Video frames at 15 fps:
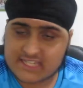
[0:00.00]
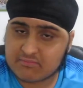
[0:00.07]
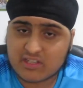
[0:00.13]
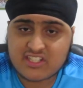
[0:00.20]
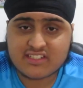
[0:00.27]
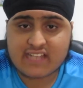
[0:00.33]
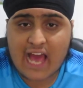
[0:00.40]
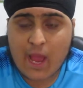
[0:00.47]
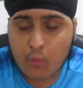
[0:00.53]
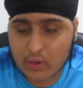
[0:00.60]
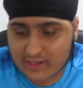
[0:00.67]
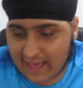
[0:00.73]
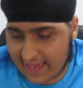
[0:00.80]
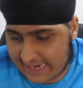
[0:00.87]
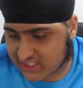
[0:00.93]
As much as I
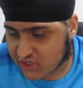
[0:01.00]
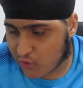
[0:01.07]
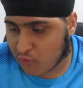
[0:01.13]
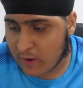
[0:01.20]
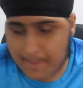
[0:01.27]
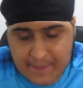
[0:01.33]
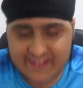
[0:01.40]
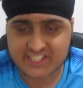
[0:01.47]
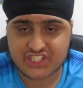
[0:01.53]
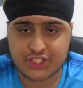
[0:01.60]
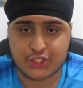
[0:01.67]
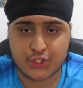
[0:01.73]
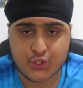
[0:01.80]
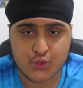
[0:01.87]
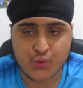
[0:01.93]
would like to rip
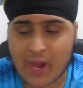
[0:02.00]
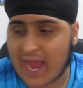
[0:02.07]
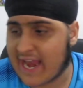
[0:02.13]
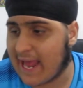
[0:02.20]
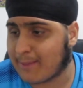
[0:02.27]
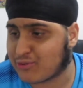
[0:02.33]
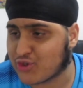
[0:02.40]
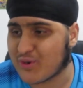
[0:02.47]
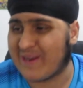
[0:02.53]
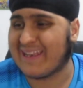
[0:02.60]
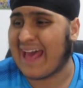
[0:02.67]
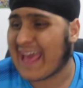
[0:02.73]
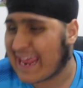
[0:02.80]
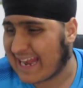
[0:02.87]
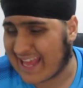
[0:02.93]
into you and absolutely
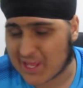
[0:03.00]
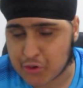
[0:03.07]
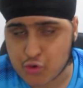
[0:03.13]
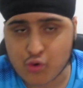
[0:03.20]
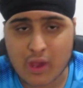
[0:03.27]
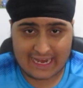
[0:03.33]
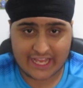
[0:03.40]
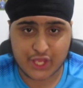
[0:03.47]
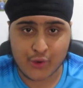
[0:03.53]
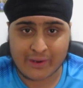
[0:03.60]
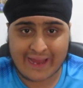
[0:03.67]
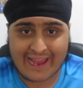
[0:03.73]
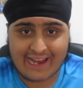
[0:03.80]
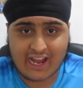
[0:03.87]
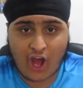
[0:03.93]
annihilate you, like you
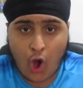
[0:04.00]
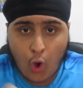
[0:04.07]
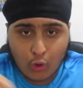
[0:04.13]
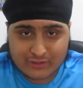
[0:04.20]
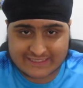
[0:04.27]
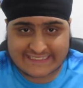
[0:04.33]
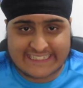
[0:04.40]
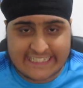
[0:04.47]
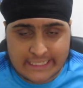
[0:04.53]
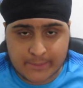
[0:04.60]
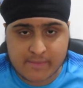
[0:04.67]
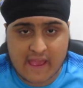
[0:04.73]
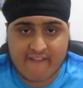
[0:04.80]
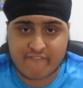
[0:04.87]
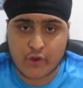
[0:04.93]
annihilate a whole
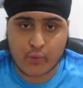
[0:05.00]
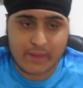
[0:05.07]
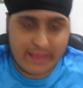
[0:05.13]
team every